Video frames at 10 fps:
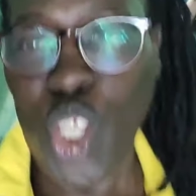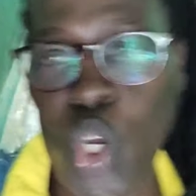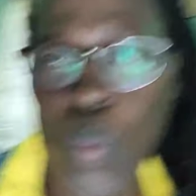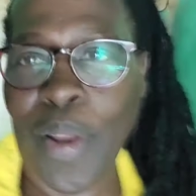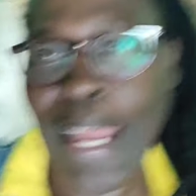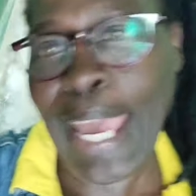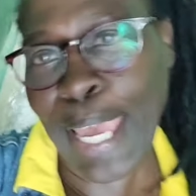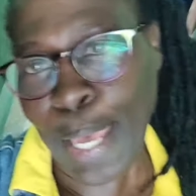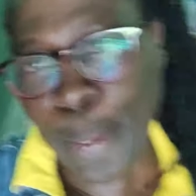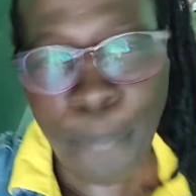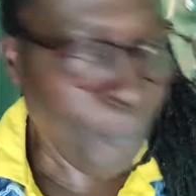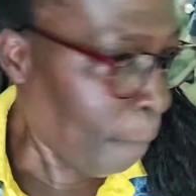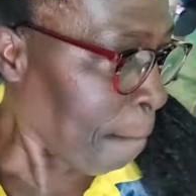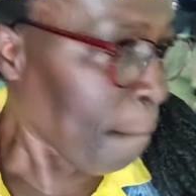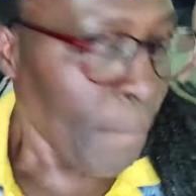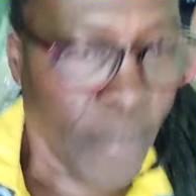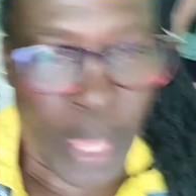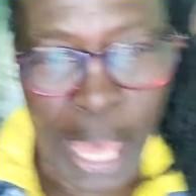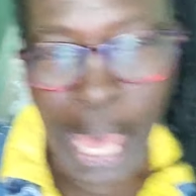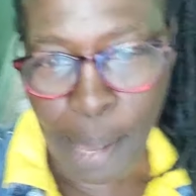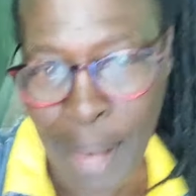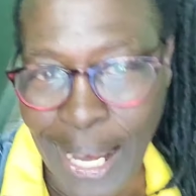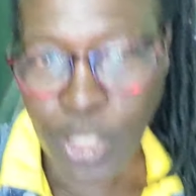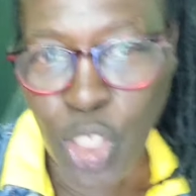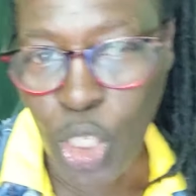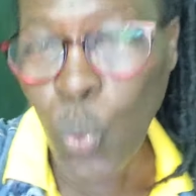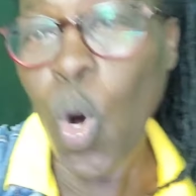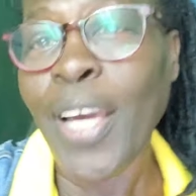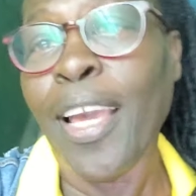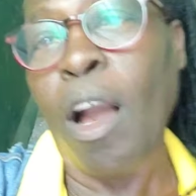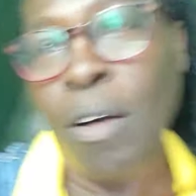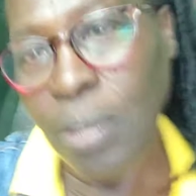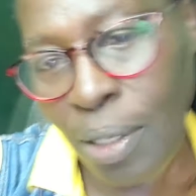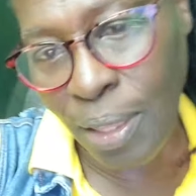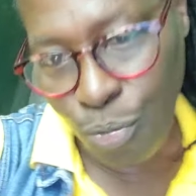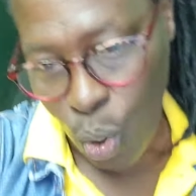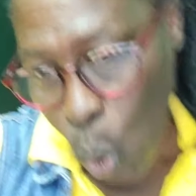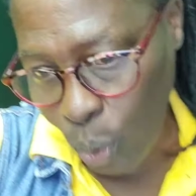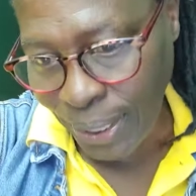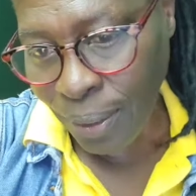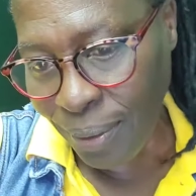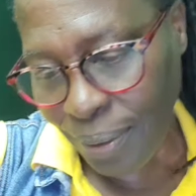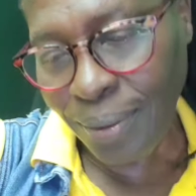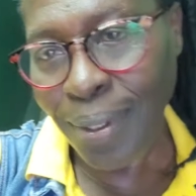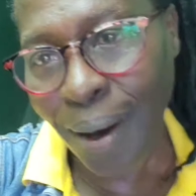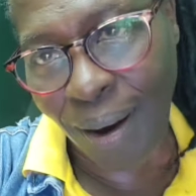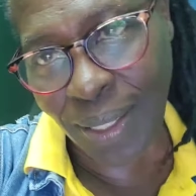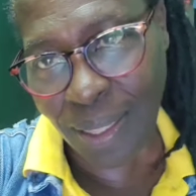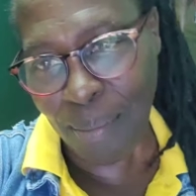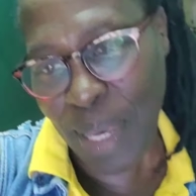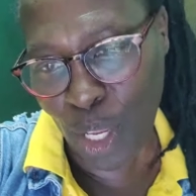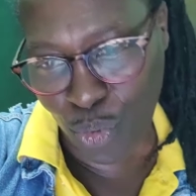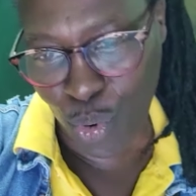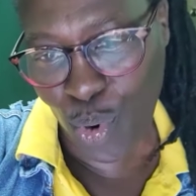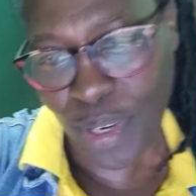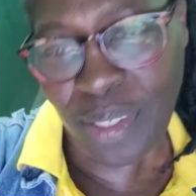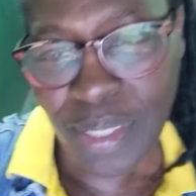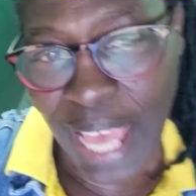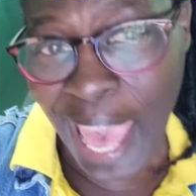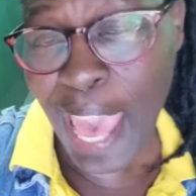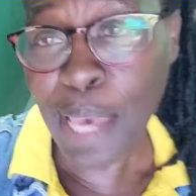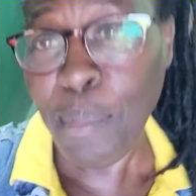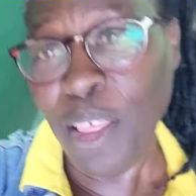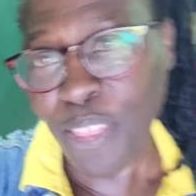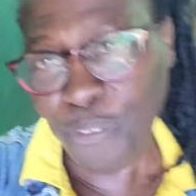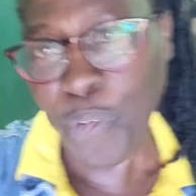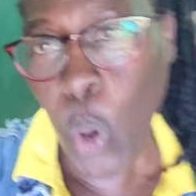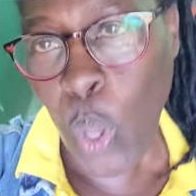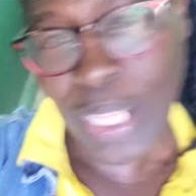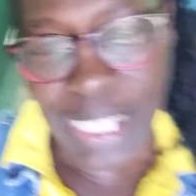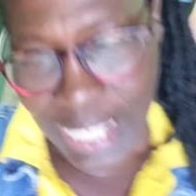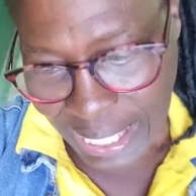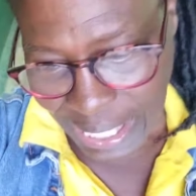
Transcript: Know where I am? I'm actually walking under the road, under the main road. I'm at the falls.